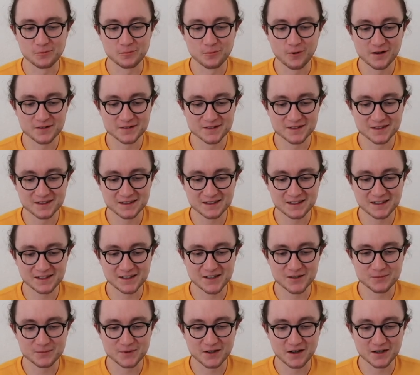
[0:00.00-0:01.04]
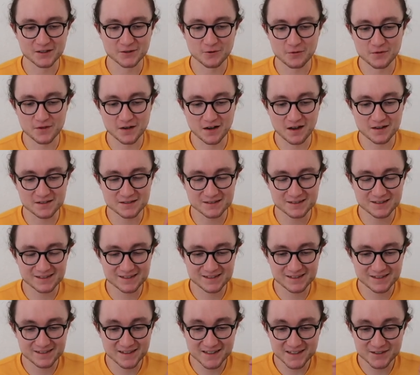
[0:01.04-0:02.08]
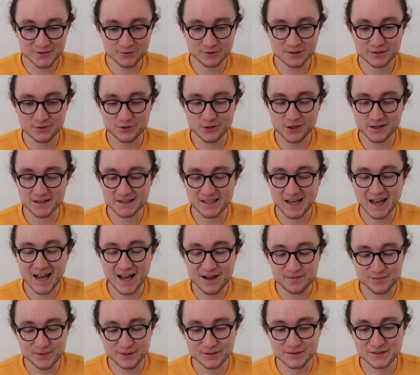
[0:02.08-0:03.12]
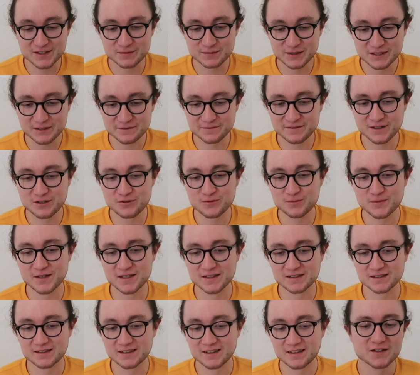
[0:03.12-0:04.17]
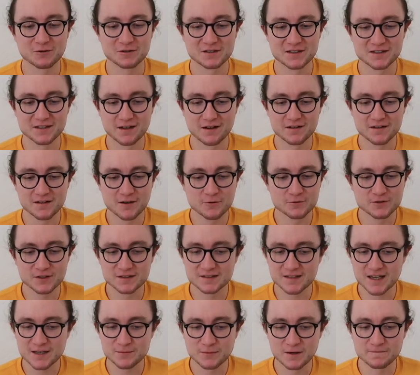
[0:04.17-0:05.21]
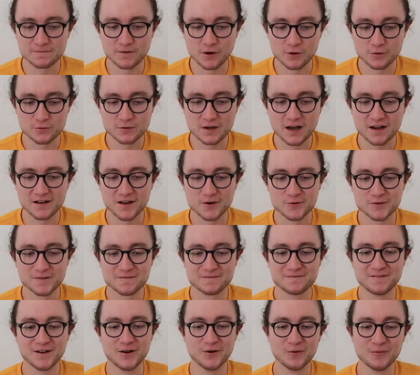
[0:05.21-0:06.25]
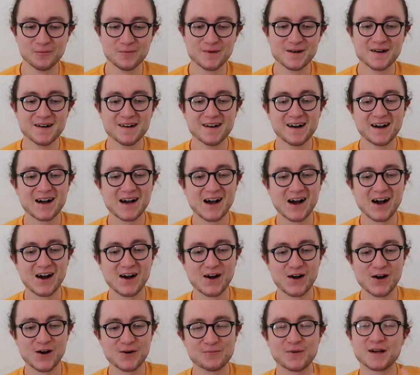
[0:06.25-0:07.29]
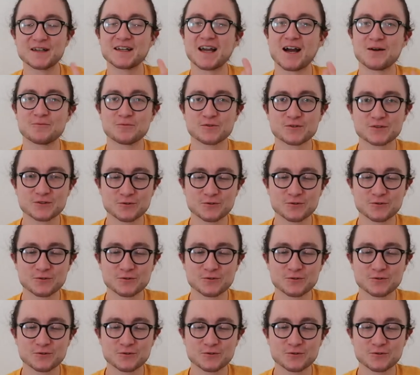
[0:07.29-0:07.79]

one clip that I got that I literally just happened to be filming. So I decided I would just take my phone and I would film uh, my camera